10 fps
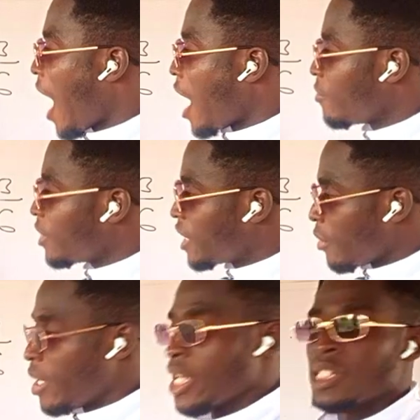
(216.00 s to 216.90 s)
times
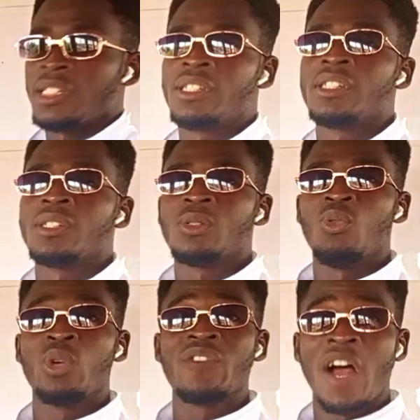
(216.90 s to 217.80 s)
3
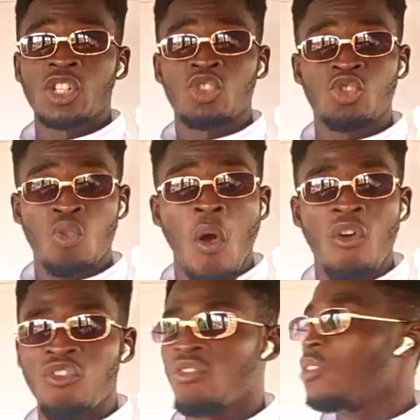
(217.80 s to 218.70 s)
will give us
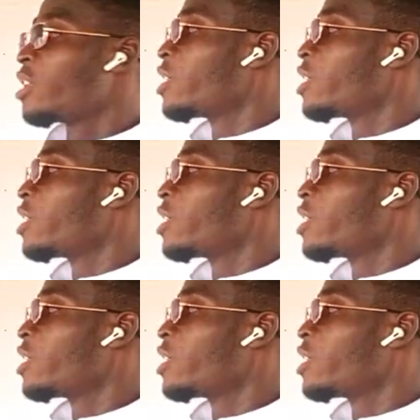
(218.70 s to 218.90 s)
12.